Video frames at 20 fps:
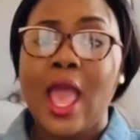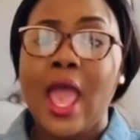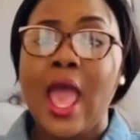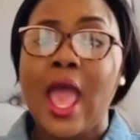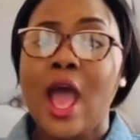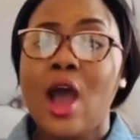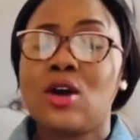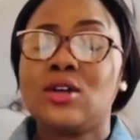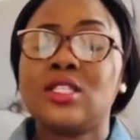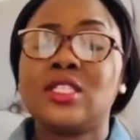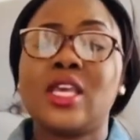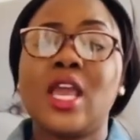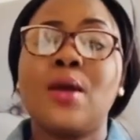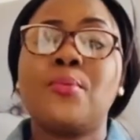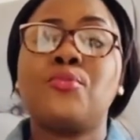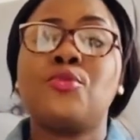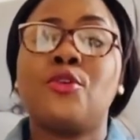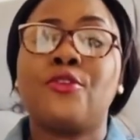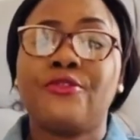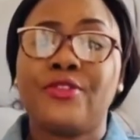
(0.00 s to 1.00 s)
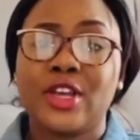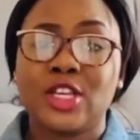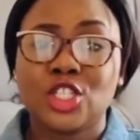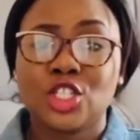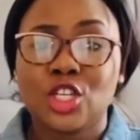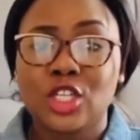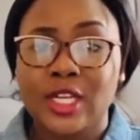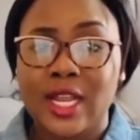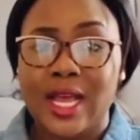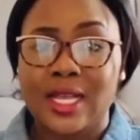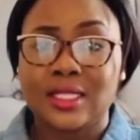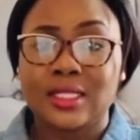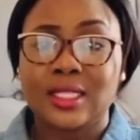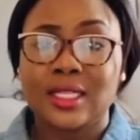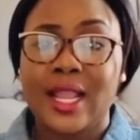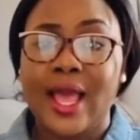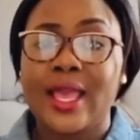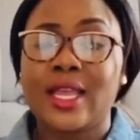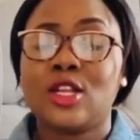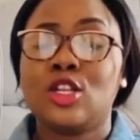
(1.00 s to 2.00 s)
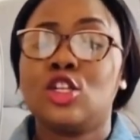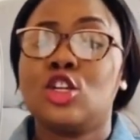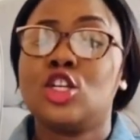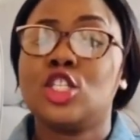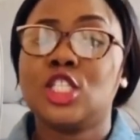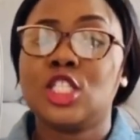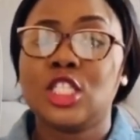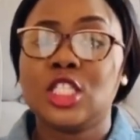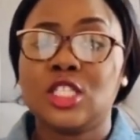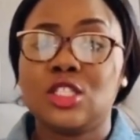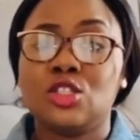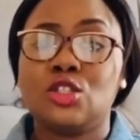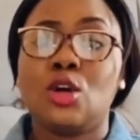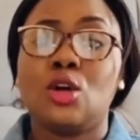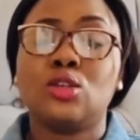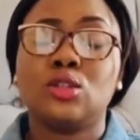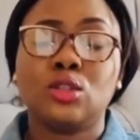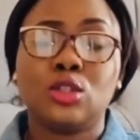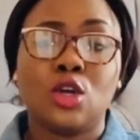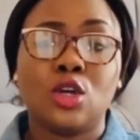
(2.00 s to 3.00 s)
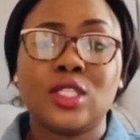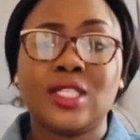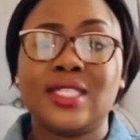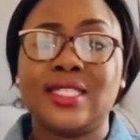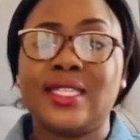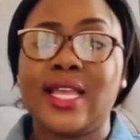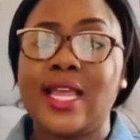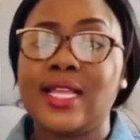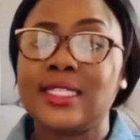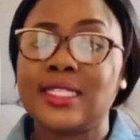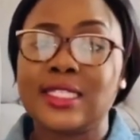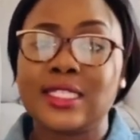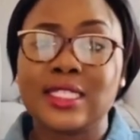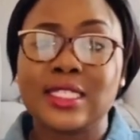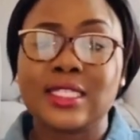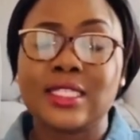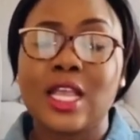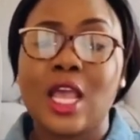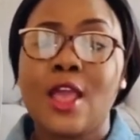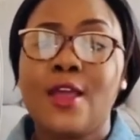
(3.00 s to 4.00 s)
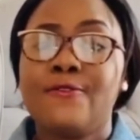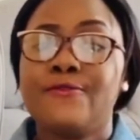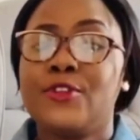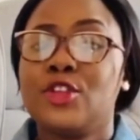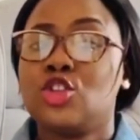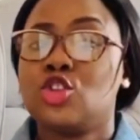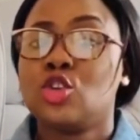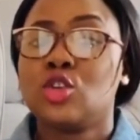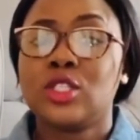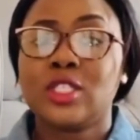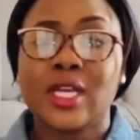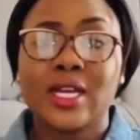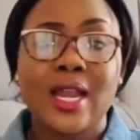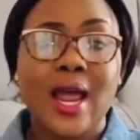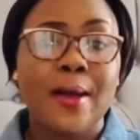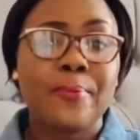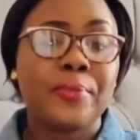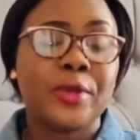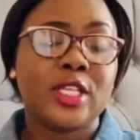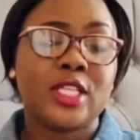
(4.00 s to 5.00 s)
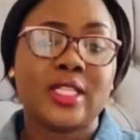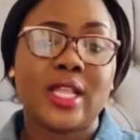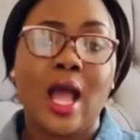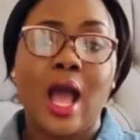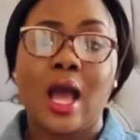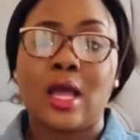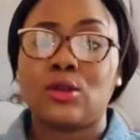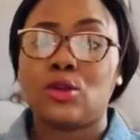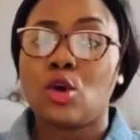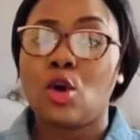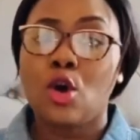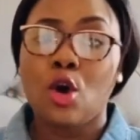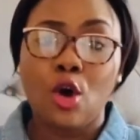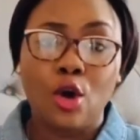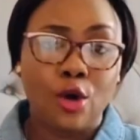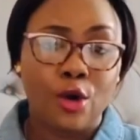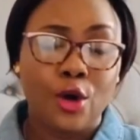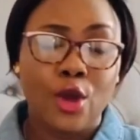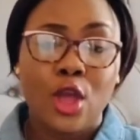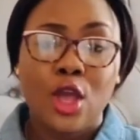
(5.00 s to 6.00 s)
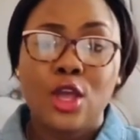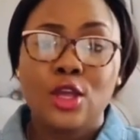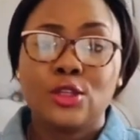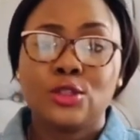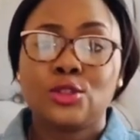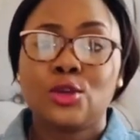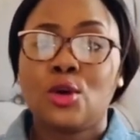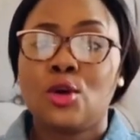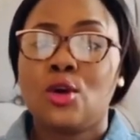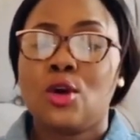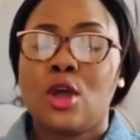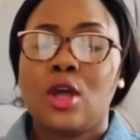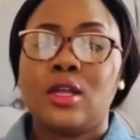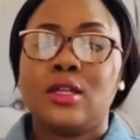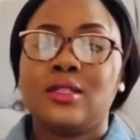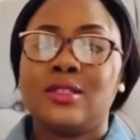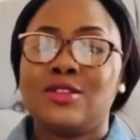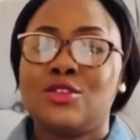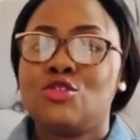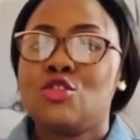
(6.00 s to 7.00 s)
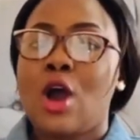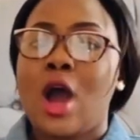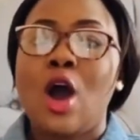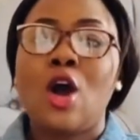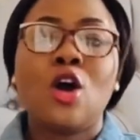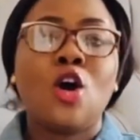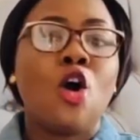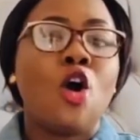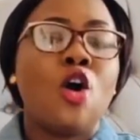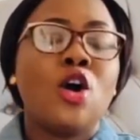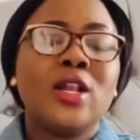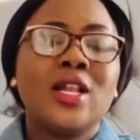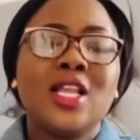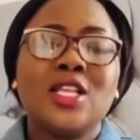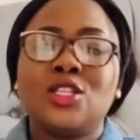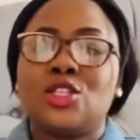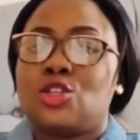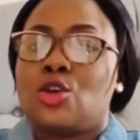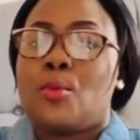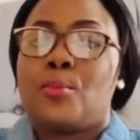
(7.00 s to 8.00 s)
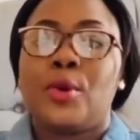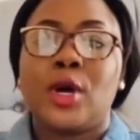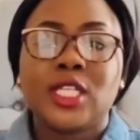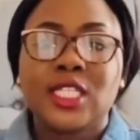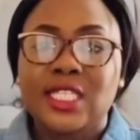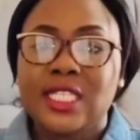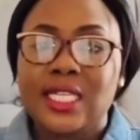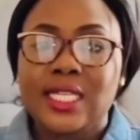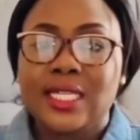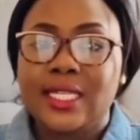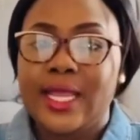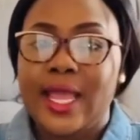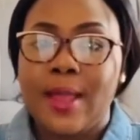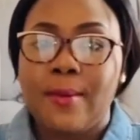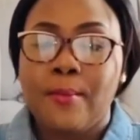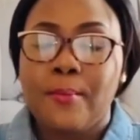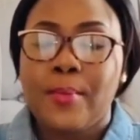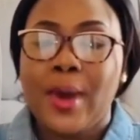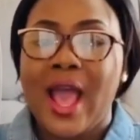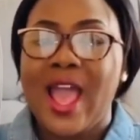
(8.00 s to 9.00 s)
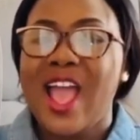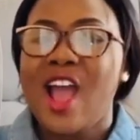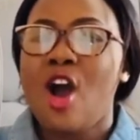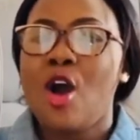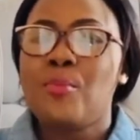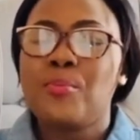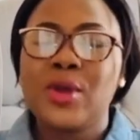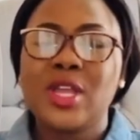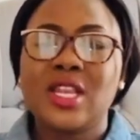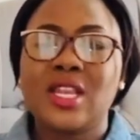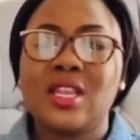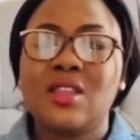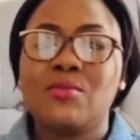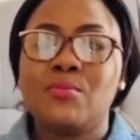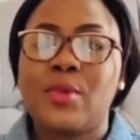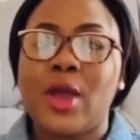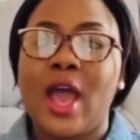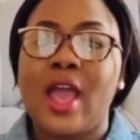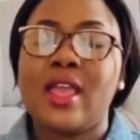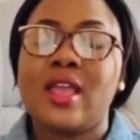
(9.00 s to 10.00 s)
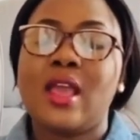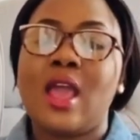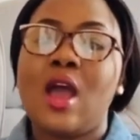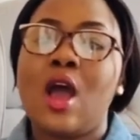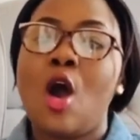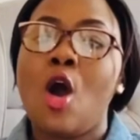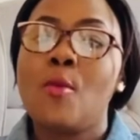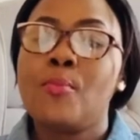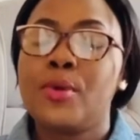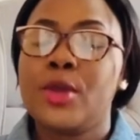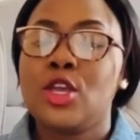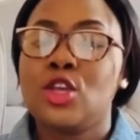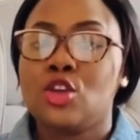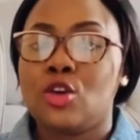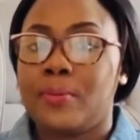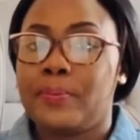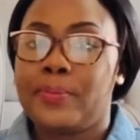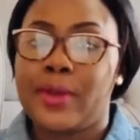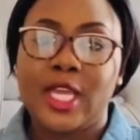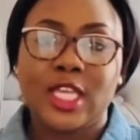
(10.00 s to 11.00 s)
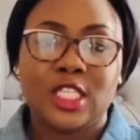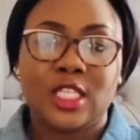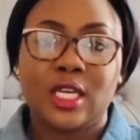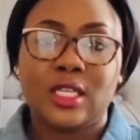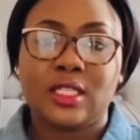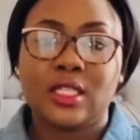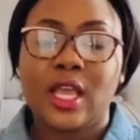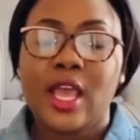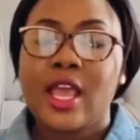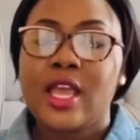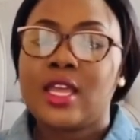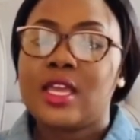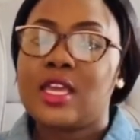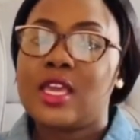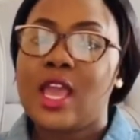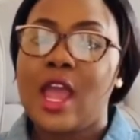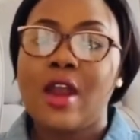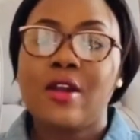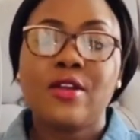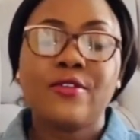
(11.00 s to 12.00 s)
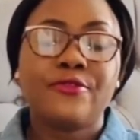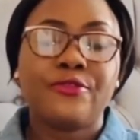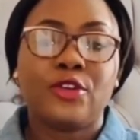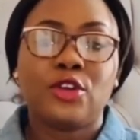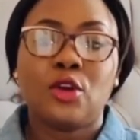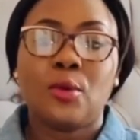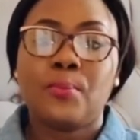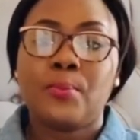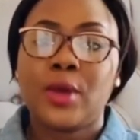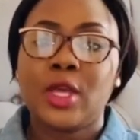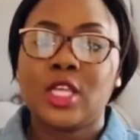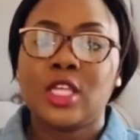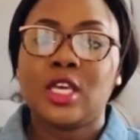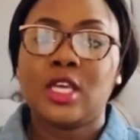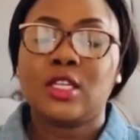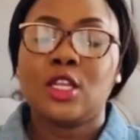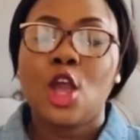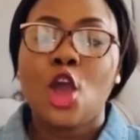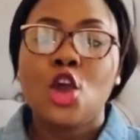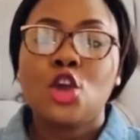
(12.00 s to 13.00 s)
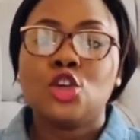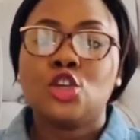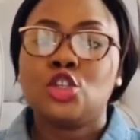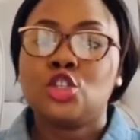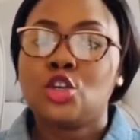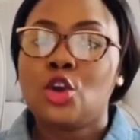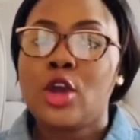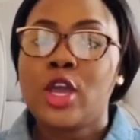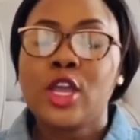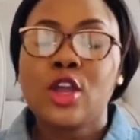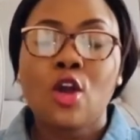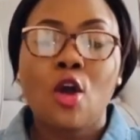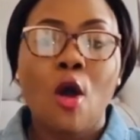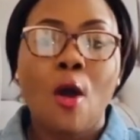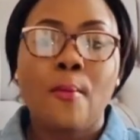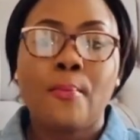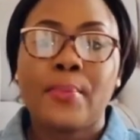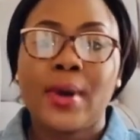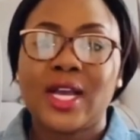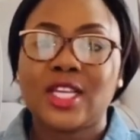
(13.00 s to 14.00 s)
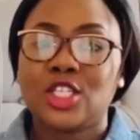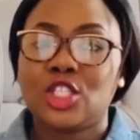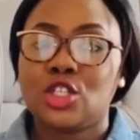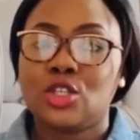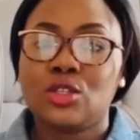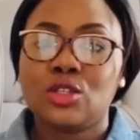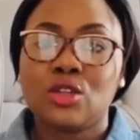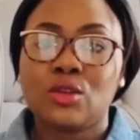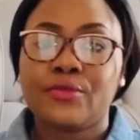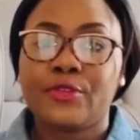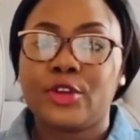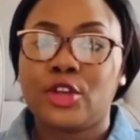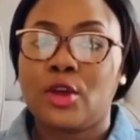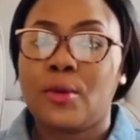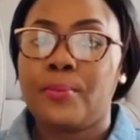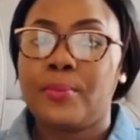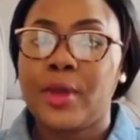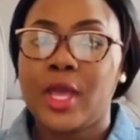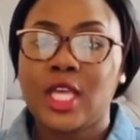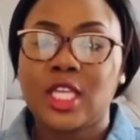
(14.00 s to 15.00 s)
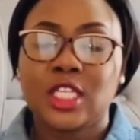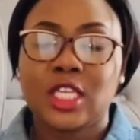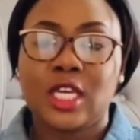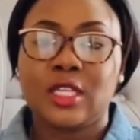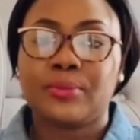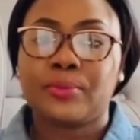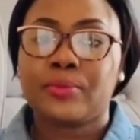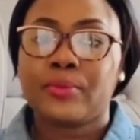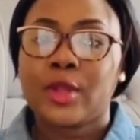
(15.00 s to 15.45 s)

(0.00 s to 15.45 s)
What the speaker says: healthcare professionals like nurses, doctors, dentists, physiotherapists, and all. So you are only supporting them by helping your patient, caring for your patient, showing compassion for your patient,